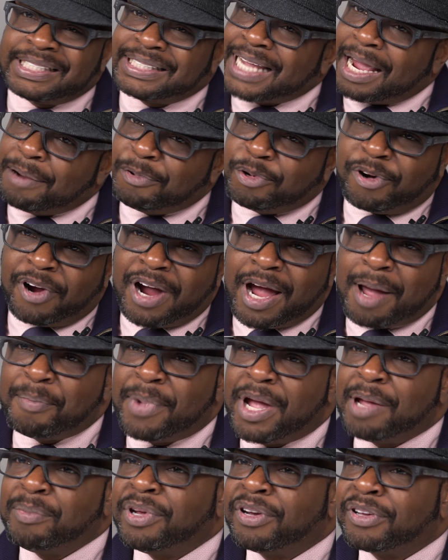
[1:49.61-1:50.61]
Cybercrime
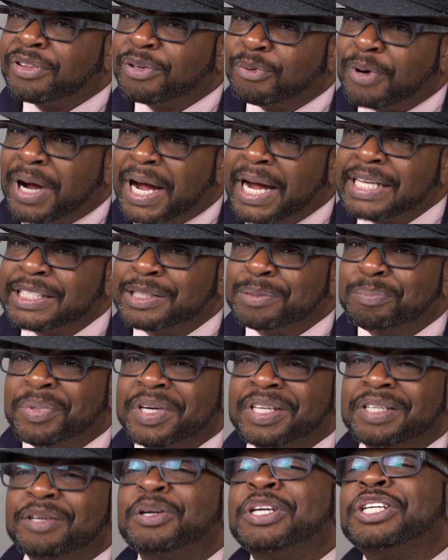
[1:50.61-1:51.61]
may be on the rise,
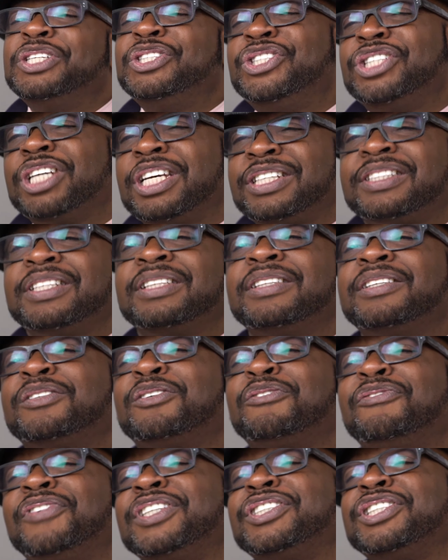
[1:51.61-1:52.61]
but just a
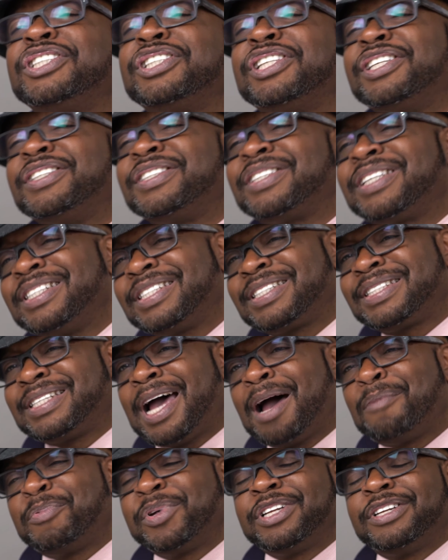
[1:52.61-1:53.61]
little vigilance can
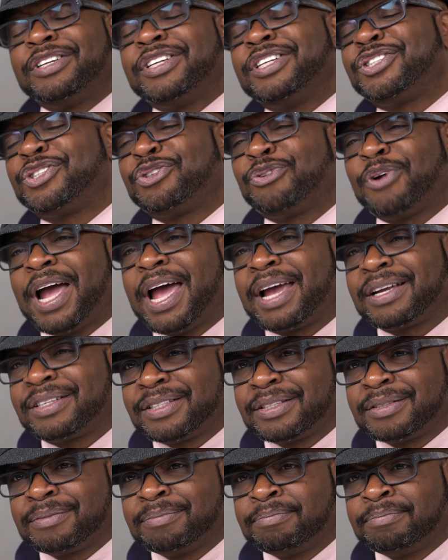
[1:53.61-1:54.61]
stop it in its tracks.